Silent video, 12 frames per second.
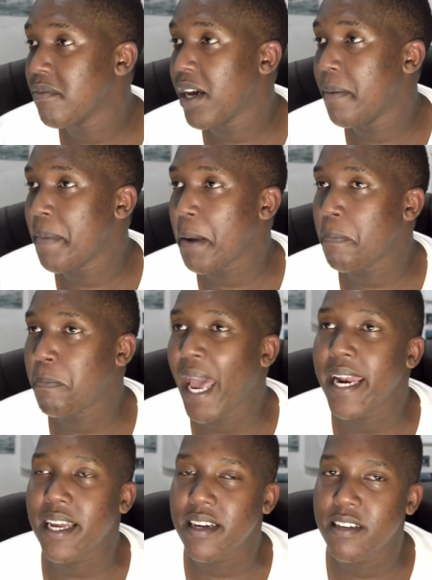uh, make
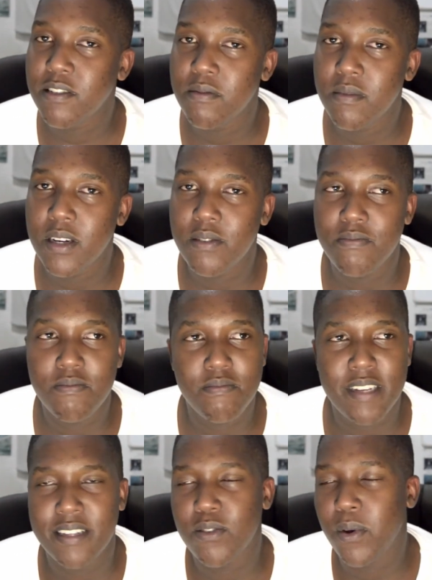panic
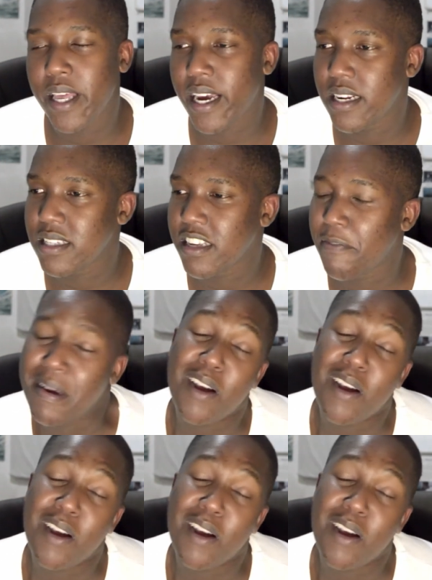and all that kind of stuff.